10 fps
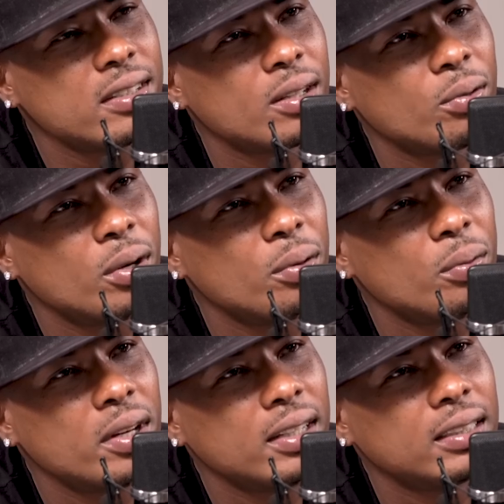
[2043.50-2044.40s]
it and
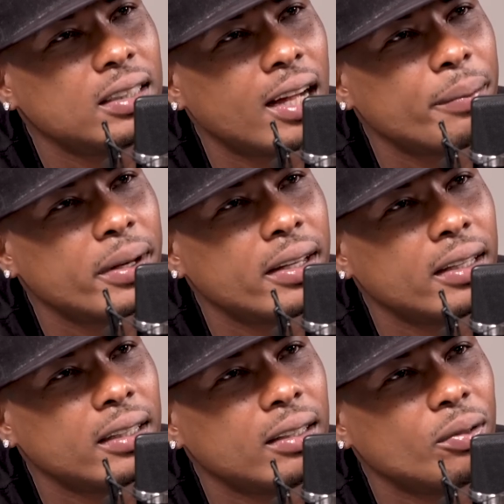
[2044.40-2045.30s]
what I
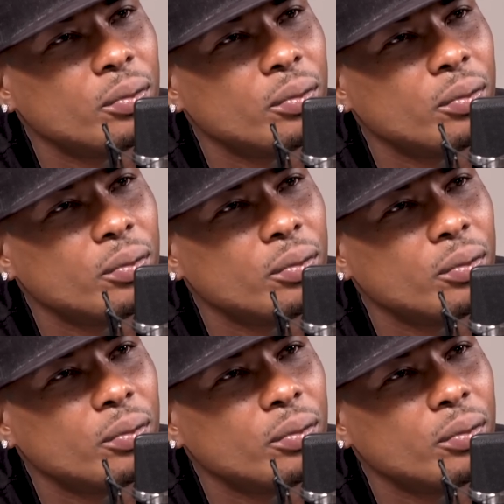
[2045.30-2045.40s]
mean,